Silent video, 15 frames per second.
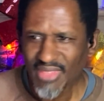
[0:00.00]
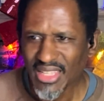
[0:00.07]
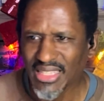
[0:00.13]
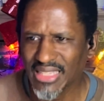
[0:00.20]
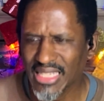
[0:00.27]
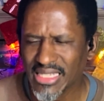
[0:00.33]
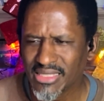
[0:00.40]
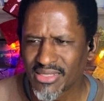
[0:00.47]

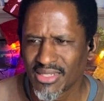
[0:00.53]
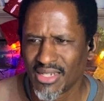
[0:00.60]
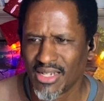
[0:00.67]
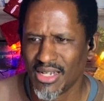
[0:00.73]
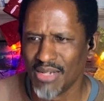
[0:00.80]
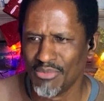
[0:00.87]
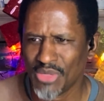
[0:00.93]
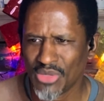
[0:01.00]
let's
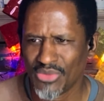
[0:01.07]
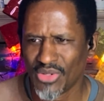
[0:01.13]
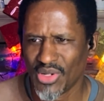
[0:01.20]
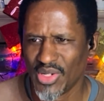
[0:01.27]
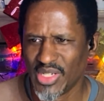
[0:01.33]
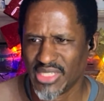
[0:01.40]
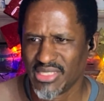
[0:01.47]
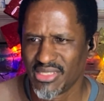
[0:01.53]
move
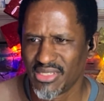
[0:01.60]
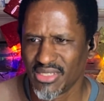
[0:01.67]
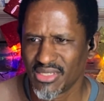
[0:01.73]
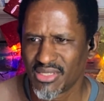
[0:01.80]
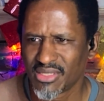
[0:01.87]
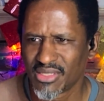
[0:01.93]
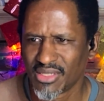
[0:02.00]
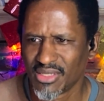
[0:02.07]
on
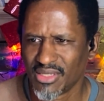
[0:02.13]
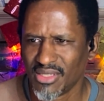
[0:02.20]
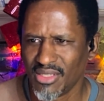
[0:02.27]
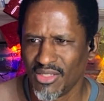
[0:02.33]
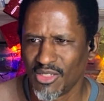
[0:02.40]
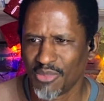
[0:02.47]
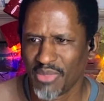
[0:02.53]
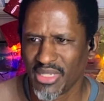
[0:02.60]
just a
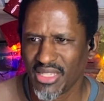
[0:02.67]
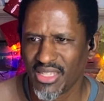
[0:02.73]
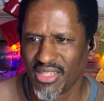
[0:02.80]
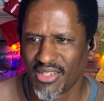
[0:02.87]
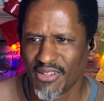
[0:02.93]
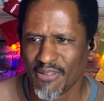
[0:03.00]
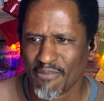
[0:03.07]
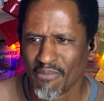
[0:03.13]
little bit
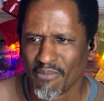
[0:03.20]
here.